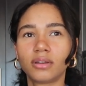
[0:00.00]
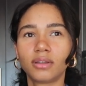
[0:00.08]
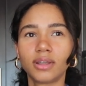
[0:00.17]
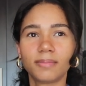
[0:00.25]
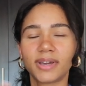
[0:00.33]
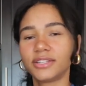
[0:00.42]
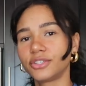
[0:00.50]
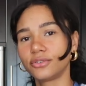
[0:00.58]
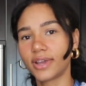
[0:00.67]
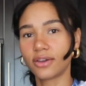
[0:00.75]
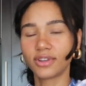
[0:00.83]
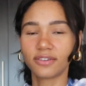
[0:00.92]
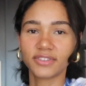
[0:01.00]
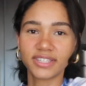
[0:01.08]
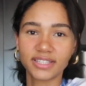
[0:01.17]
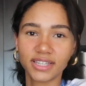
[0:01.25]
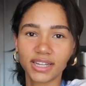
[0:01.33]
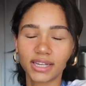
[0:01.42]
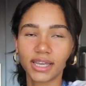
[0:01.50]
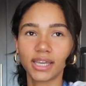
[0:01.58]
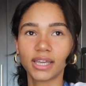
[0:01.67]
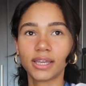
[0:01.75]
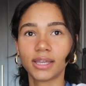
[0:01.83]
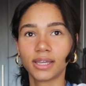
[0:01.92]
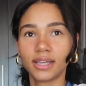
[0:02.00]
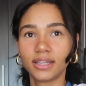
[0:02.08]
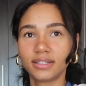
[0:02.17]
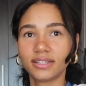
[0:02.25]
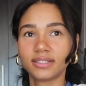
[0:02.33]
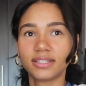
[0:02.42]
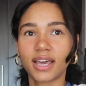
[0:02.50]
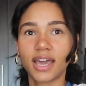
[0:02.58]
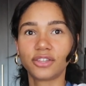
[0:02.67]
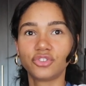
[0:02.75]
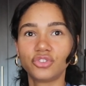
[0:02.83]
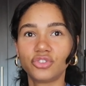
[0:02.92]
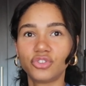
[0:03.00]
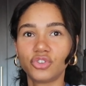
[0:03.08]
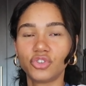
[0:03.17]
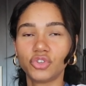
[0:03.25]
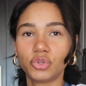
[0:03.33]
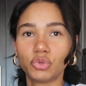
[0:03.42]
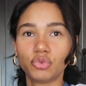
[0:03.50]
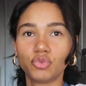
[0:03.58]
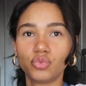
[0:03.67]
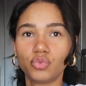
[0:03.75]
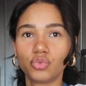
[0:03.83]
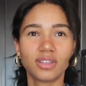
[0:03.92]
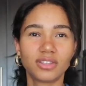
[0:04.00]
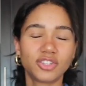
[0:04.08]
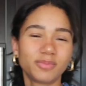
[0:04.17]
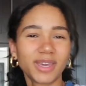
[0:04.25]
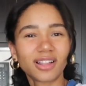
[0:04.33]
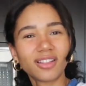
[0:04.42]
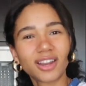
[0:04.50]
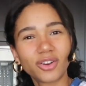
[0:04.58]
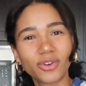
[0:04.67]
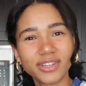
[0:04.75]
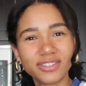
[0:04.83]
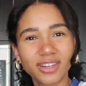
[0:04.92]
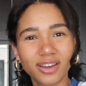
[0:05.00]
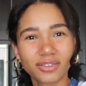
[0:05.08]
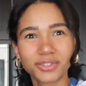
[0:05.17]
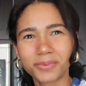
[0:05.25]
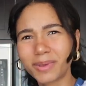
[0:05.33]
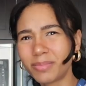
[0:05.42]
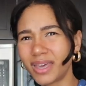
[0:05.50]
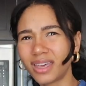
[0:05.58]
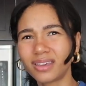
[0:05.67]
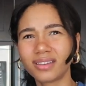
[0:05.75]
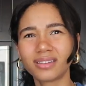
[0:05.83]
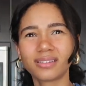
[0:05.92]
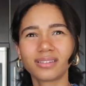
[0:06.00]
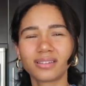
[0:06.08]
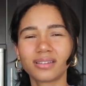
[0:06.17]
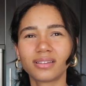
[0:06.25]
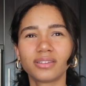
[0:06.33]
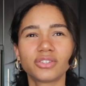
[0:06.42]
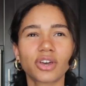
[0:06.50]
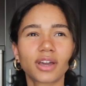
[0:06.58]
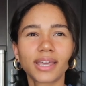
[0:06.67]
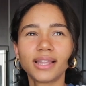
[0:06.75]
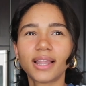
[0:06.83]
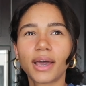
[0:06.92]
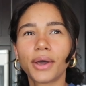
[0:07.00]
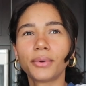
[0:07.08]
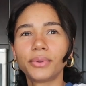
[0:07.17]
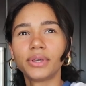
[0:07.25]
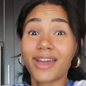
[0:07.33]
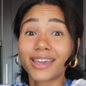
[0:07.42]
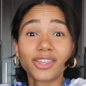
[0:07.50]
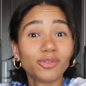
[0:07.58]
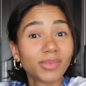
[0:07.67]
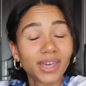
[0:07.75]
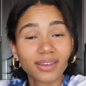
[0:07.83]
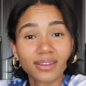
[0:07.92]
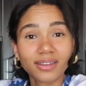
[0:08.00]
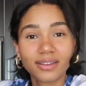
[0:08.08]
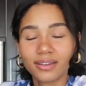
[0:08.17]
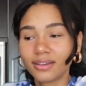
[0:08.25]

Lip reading: in my surrounding vicinity decides to just make a lot of noise, you know, sweeping, talking loud, vacuuming.